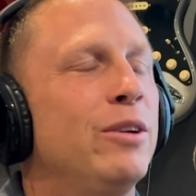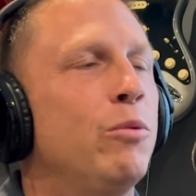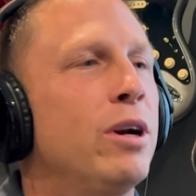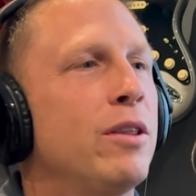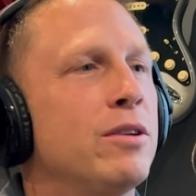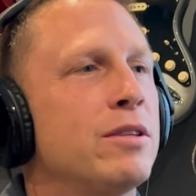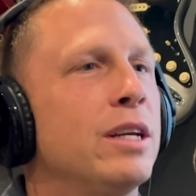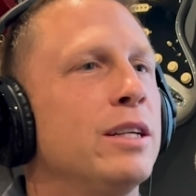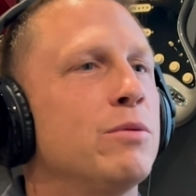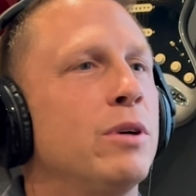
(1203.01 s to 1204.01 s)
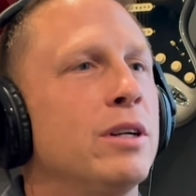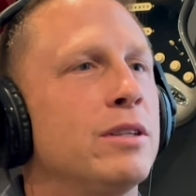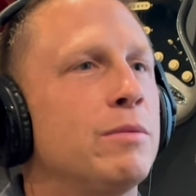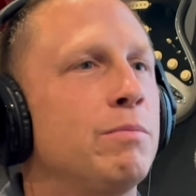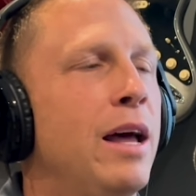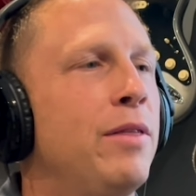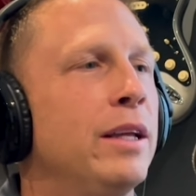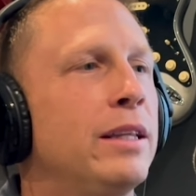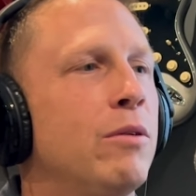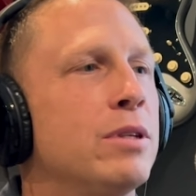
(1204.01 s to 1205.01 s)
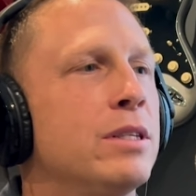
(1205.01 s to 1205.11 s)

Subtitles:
One of those things was, I think that was